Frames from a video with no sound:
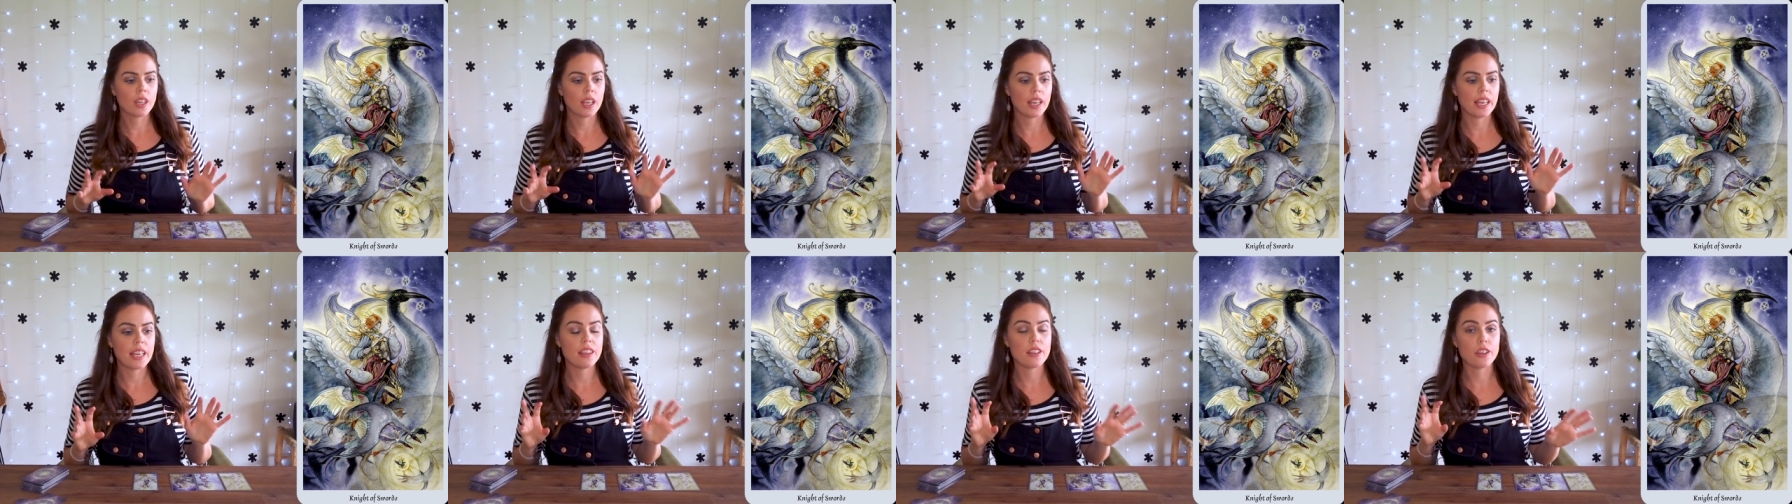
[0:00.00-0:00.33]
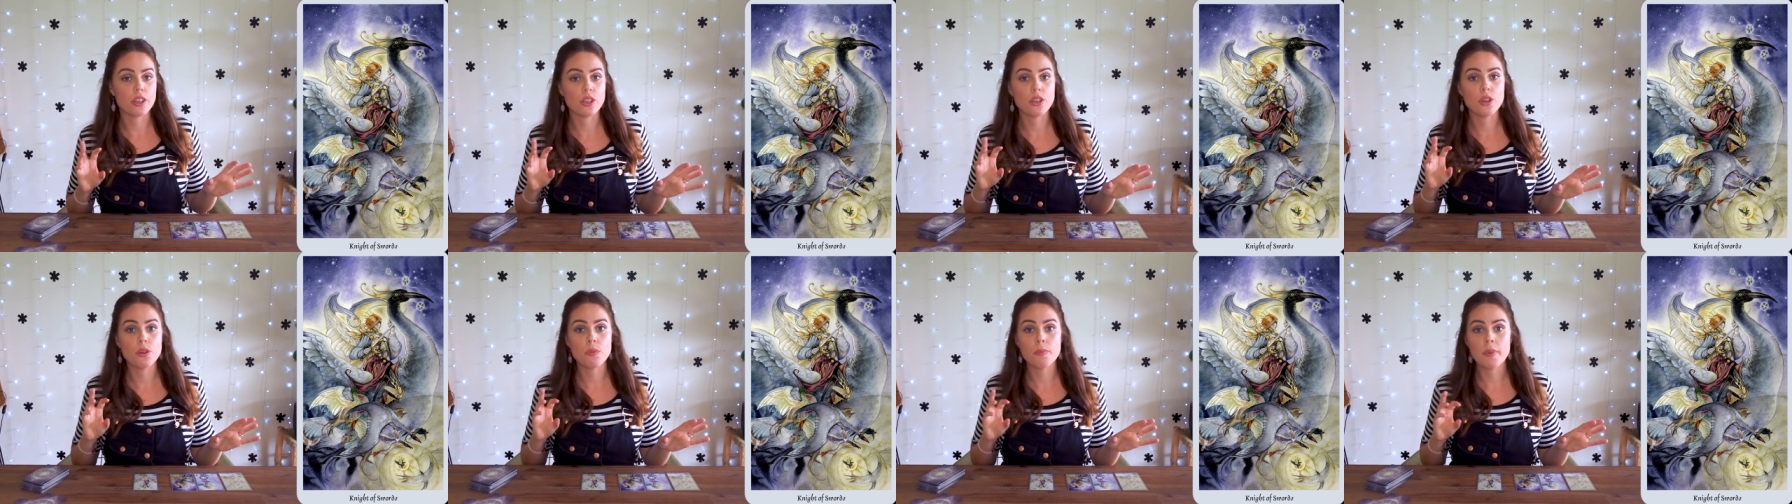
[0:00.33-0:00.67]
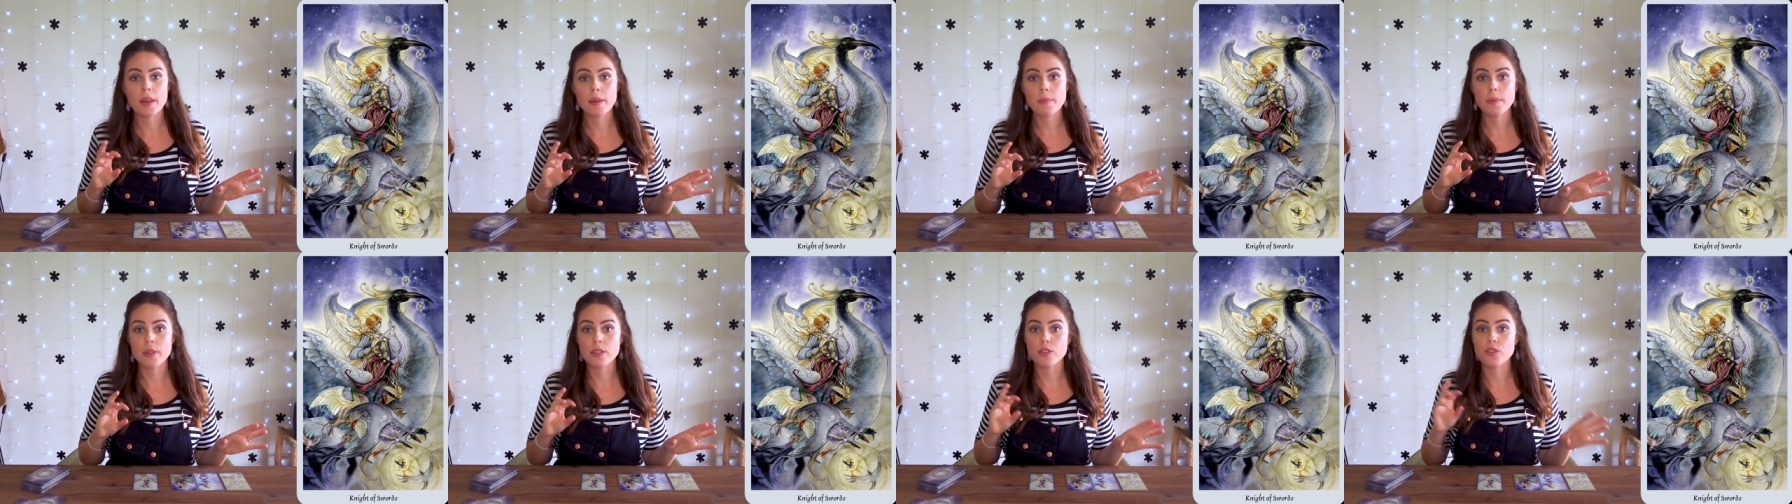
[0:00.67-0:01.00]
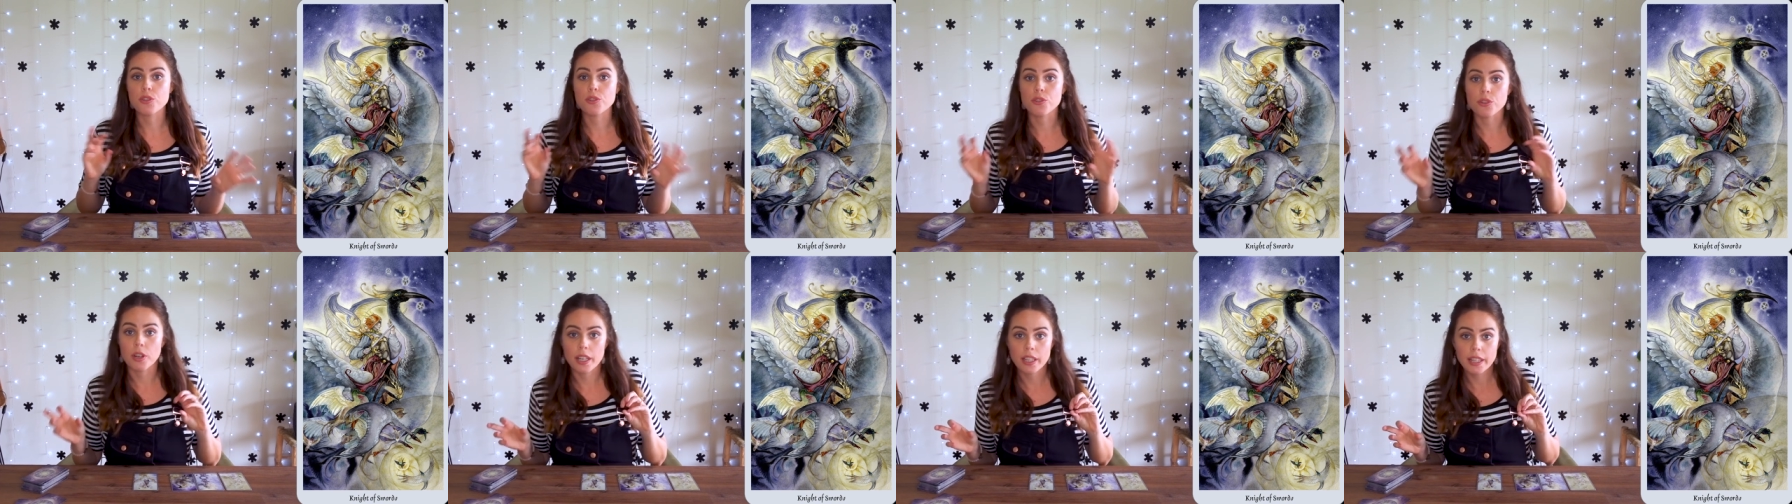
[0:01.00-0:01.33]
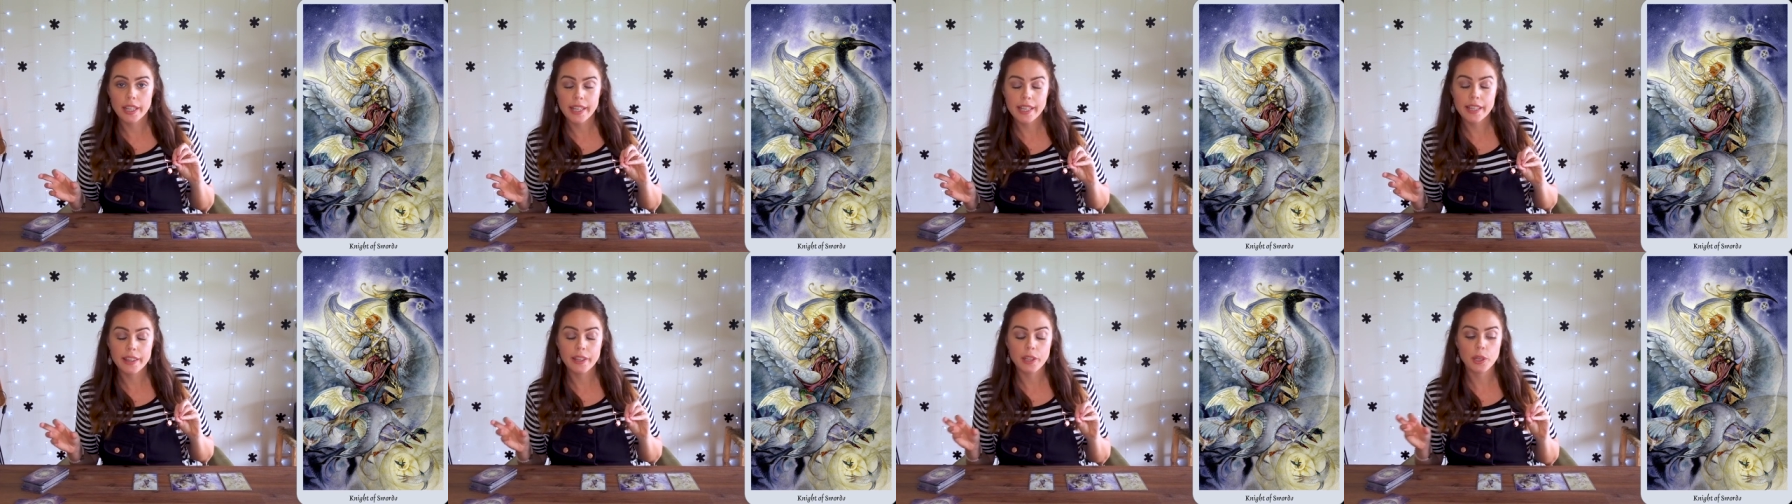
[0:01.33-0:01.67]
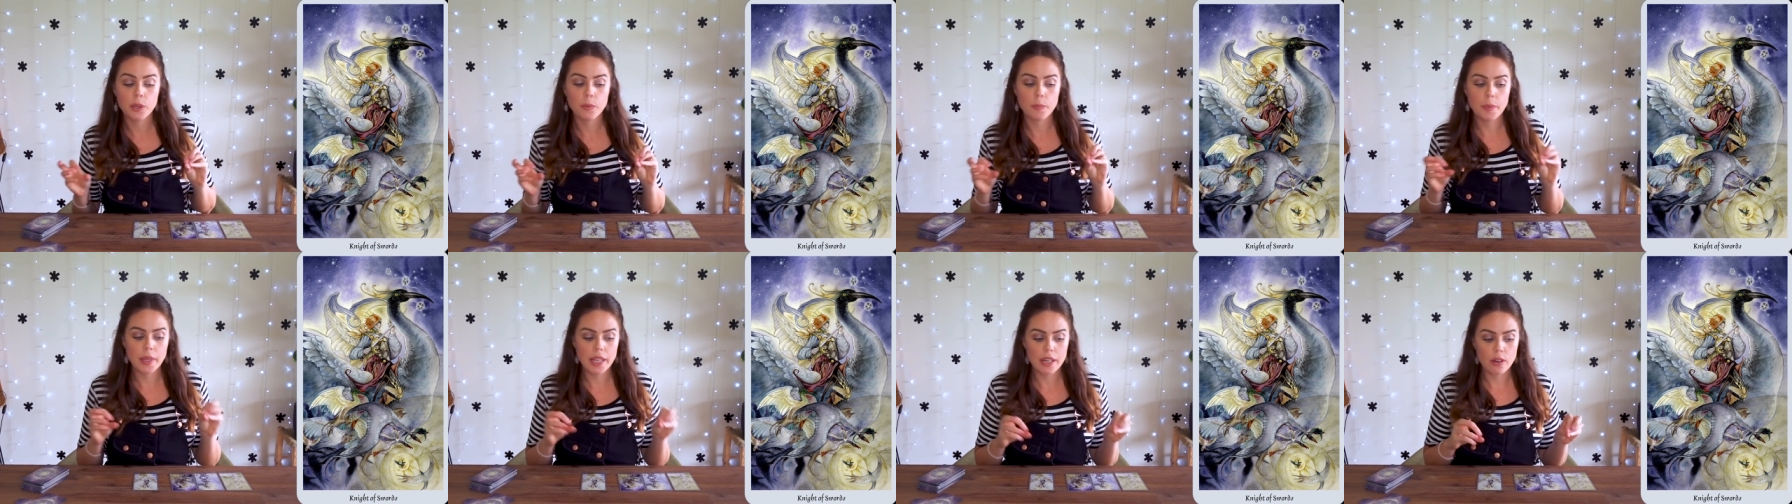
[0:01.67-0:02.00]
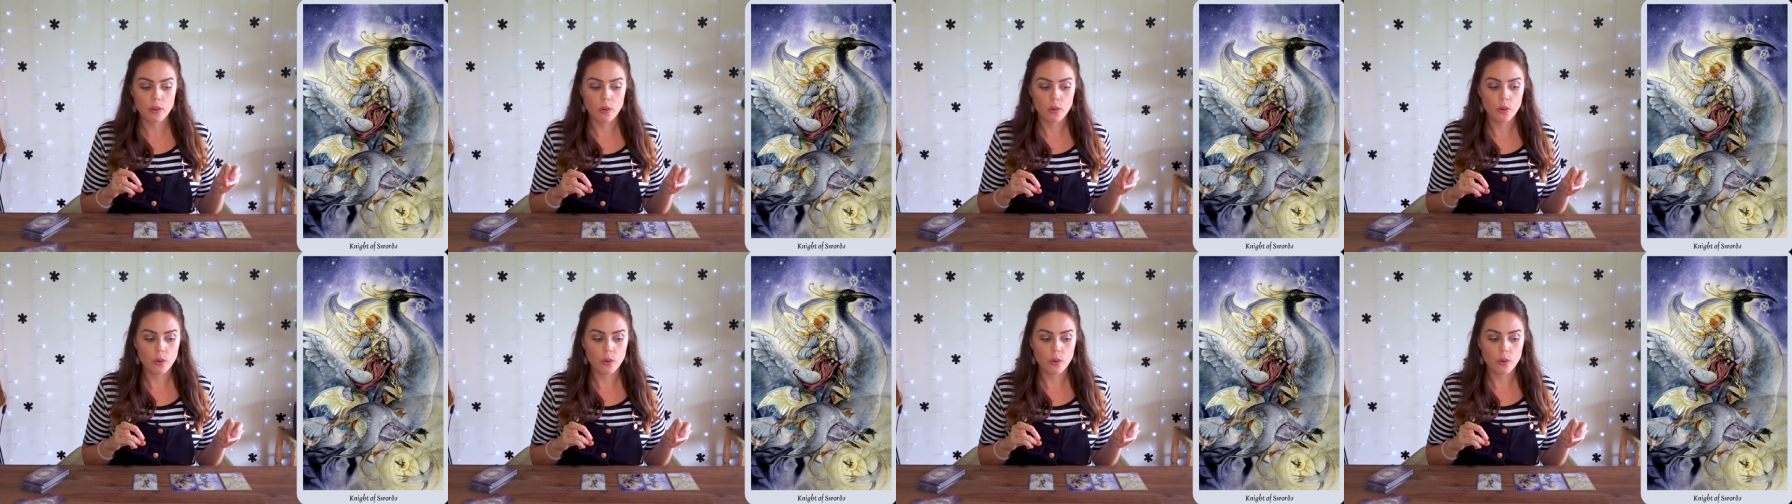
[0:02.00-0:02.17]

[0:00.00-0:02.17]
either you may be struggling a little bit,